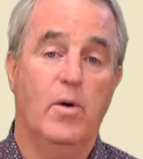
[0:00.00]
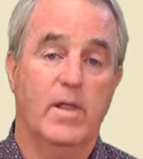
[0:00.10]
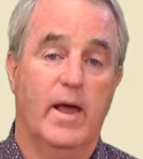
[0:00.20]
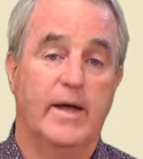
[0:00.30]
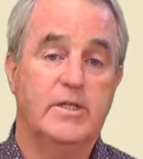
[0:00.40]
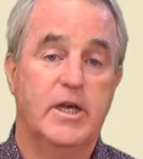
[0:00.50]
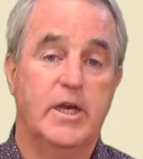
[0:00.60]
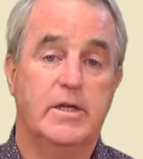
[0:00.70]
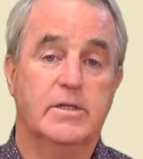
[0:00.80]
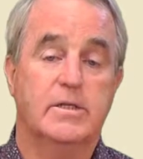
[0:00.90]
or with large
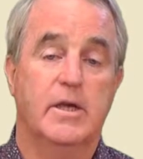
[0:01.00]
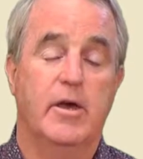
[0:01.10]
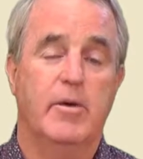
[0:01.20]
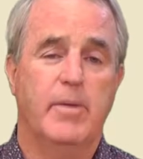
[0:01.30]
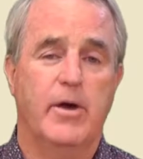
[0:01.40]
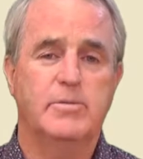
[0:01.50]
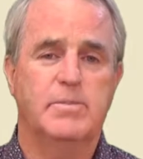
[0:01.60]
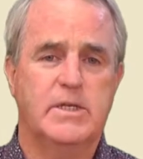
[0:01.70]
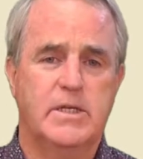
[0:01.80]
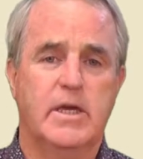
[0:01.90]
heaters, pose
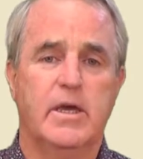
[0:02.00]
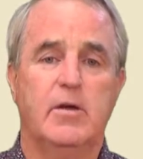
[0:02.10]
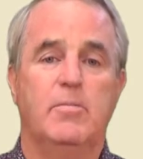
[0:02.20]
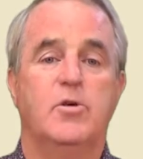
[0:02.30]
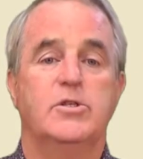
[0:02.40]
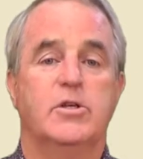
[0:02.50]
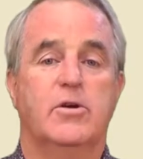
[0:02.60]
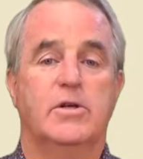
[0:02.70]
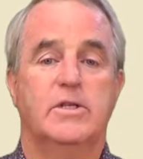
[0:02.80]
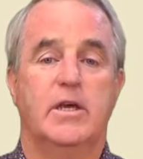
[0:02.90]
particular moisture
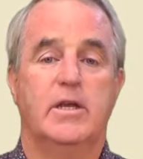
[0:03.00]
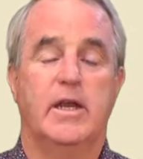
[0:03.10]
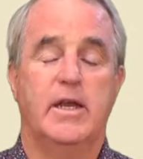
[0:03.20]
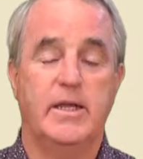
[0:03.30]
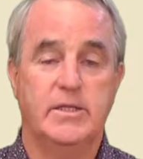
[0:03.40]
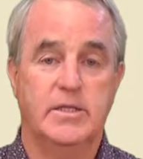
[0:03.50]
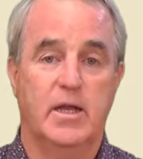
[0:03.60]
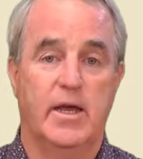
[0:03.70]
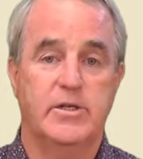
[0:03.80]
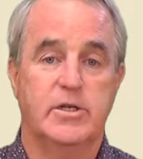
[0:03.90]
content and
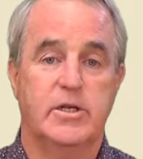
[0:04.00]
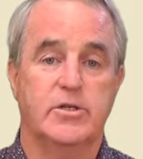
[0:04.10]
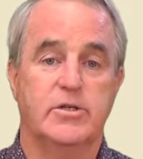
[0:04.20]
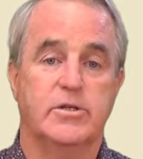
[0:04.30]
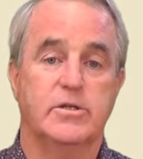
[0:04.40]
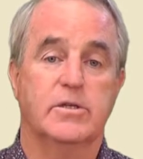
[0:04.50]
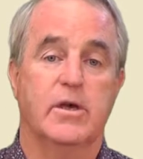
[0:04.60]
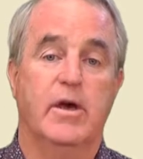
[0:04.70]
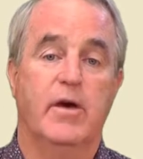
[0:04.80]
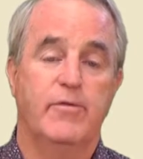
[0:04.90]
installation
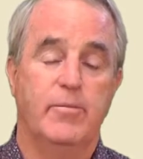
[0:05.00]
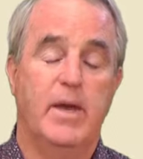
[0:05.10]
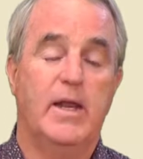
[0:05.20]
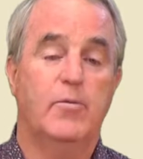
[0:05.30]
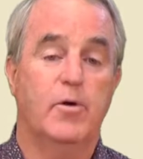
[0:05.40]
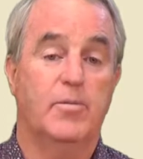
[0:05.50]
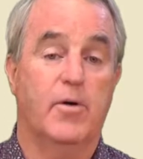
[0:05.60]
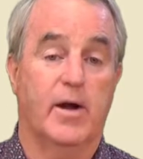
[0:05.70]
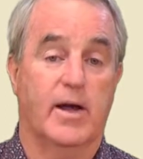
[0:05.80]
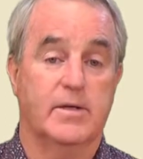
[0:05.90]
issues for many wood
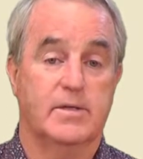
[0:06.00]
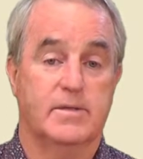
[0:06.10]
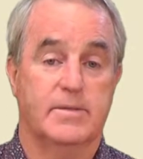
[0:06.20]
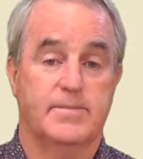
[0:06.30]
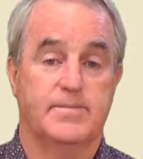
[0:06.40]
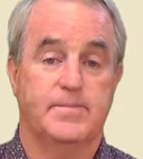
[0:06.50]
products.